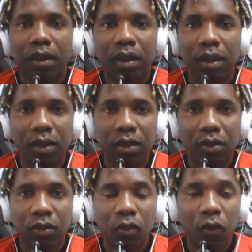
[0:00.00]
And
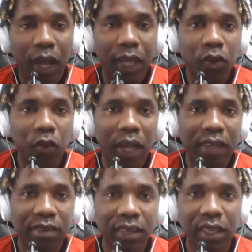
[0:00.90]
why do I
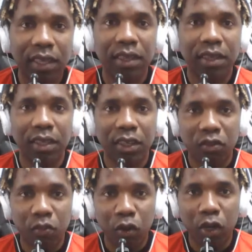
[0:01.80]
say
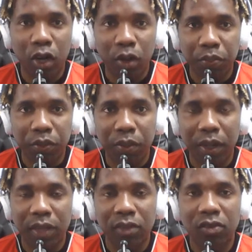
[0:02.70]
there's more
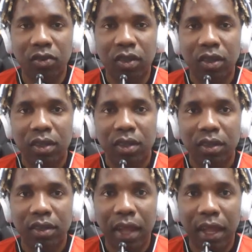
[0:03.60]
compromise
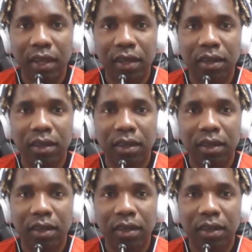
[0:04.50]
than